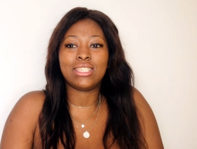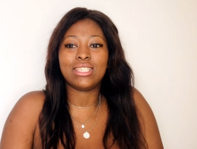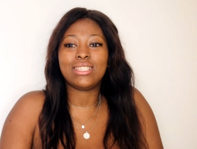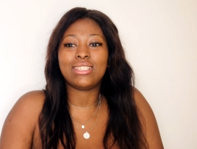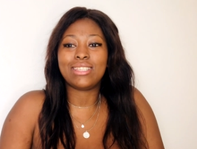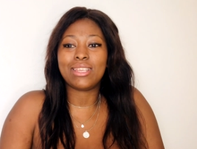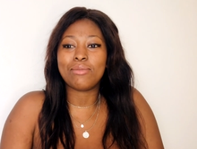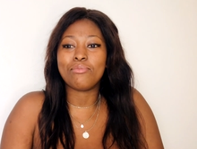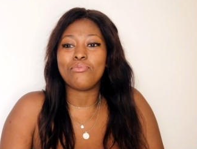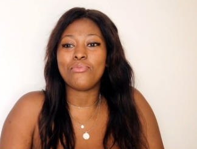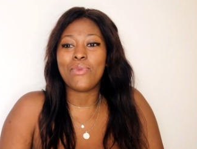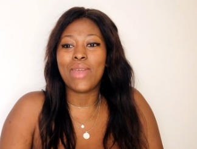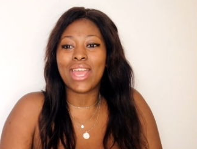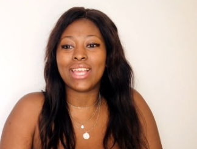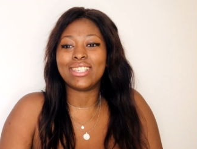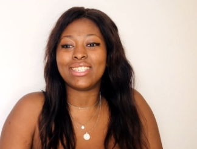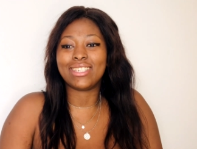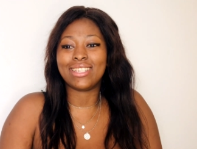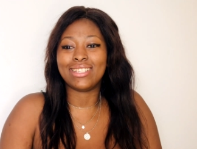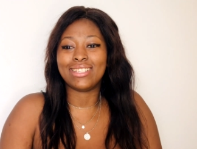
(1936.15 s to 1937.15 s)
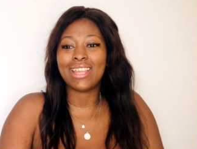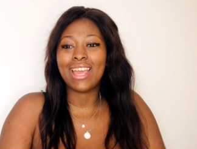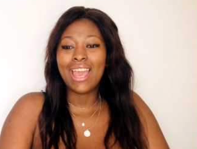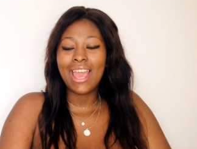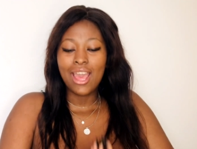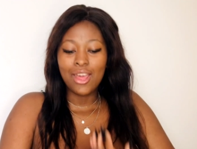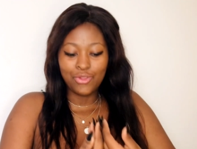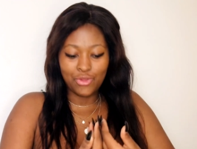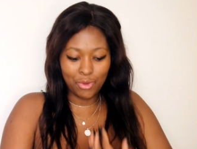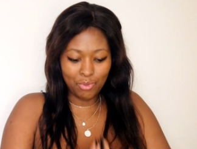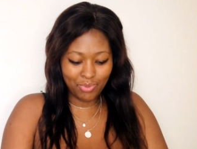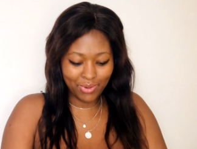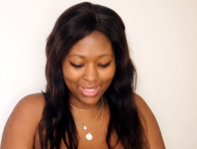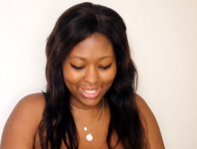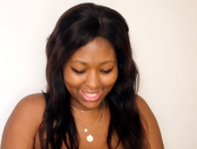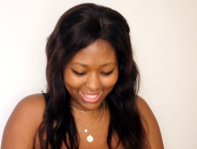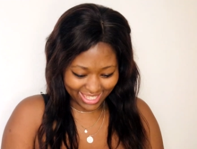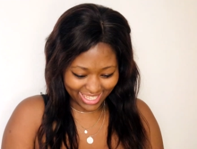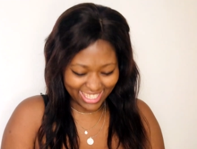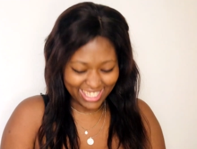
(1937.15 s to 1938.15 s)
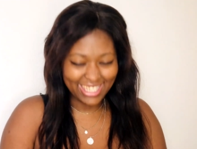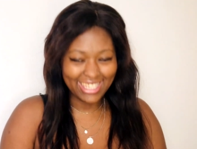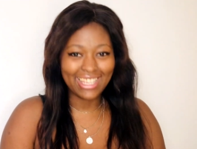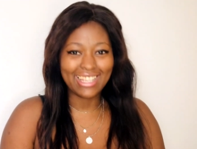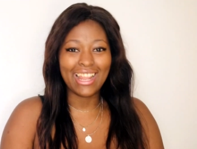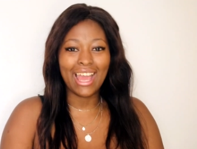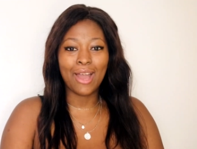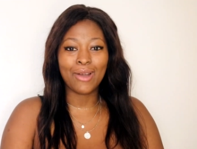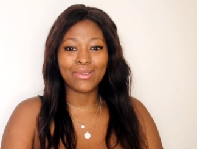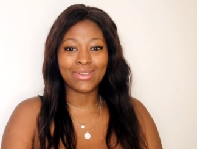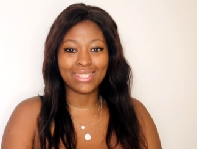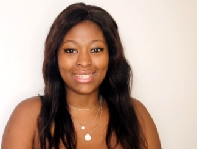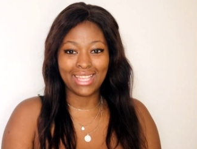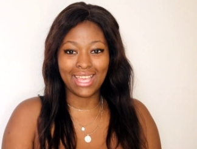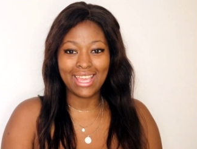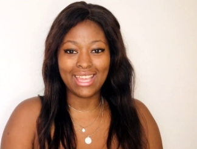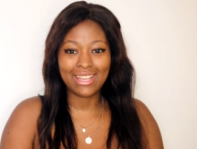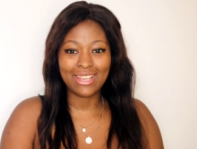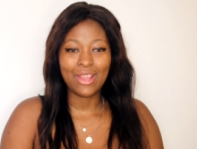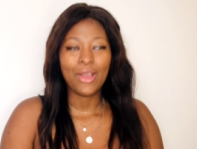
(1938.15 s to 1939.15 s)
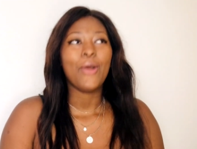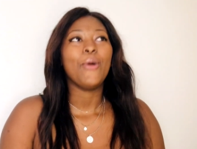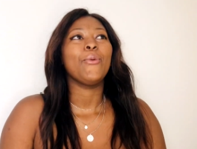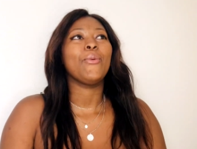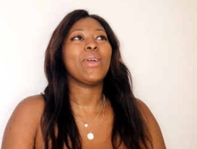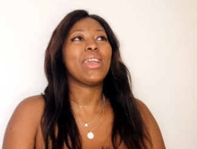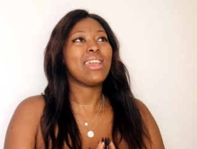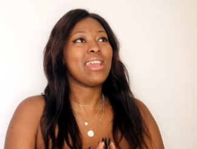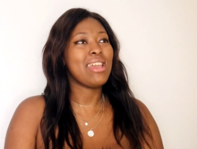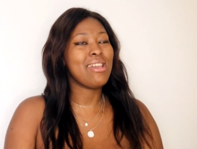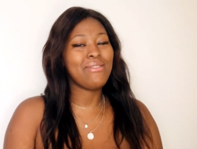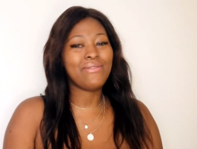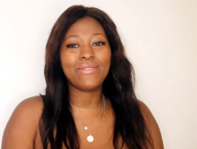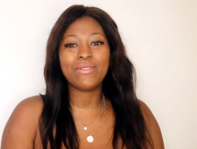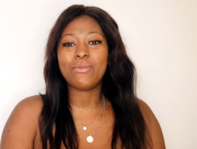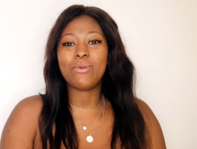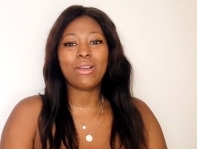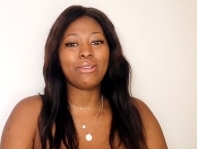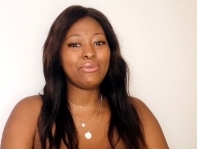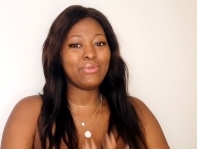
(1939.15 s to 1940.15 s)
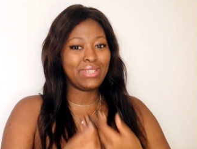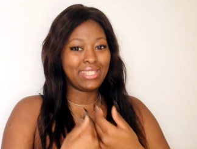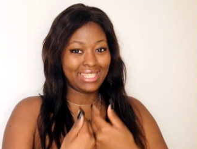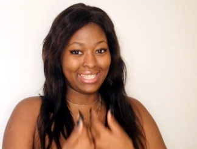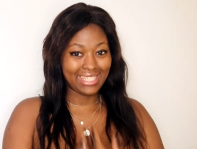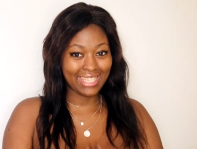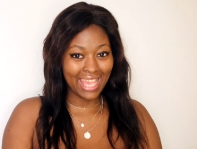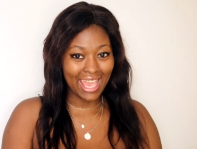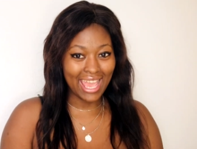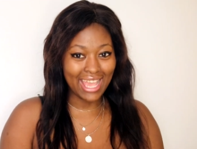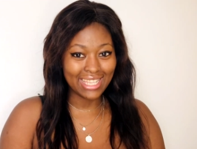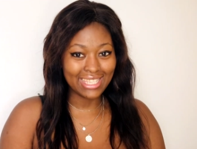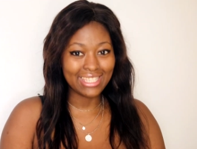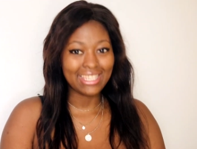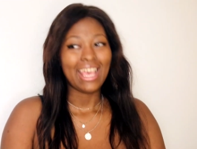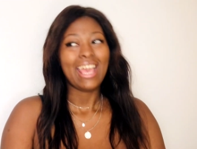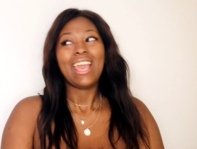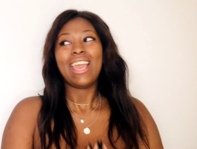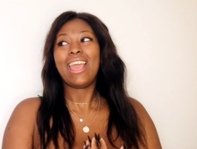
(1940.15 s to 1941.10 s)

Just imagine the position I was in, where everyone was tense.